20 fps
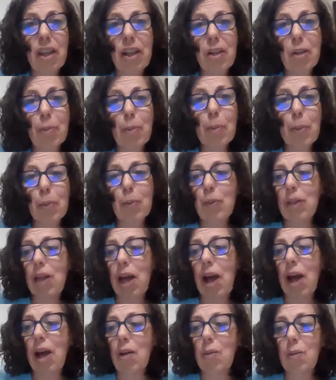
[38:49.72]
going to help you a
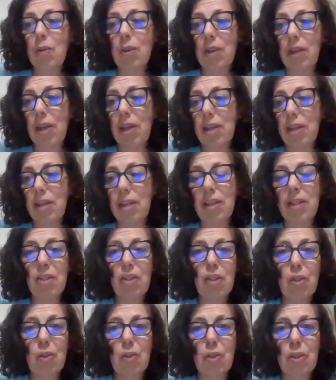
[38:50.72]
lot with getting
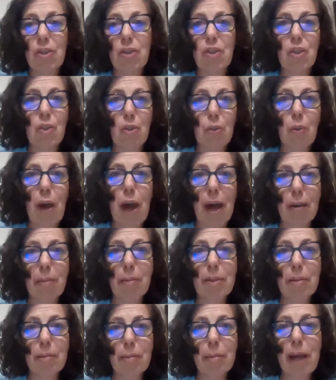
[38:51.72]
into this new
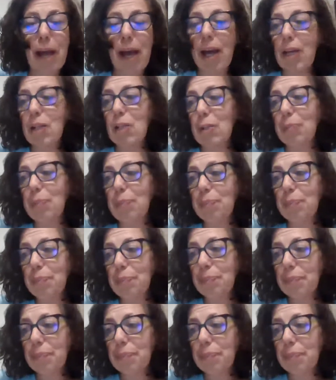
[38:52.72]
habit and pattern.